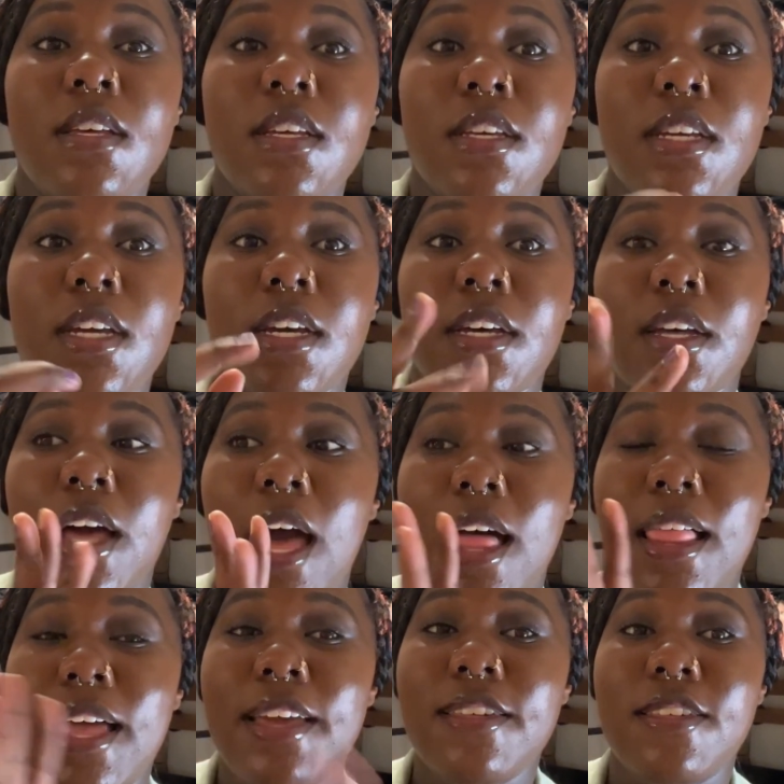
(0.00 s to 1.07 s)
yeah,
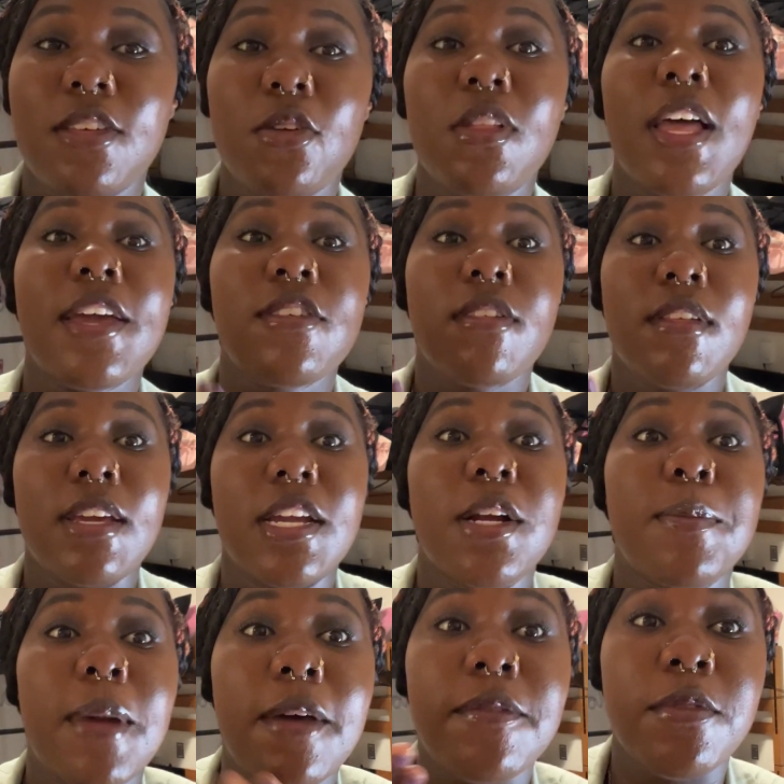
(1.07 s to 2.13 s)
I'll actually you'll actually
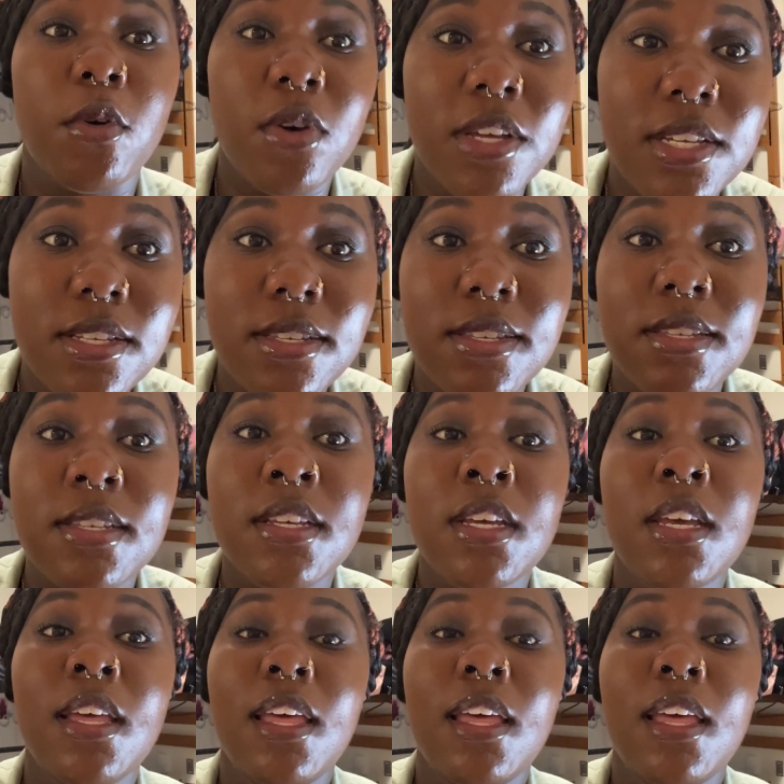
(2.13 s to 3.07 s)
hear my voice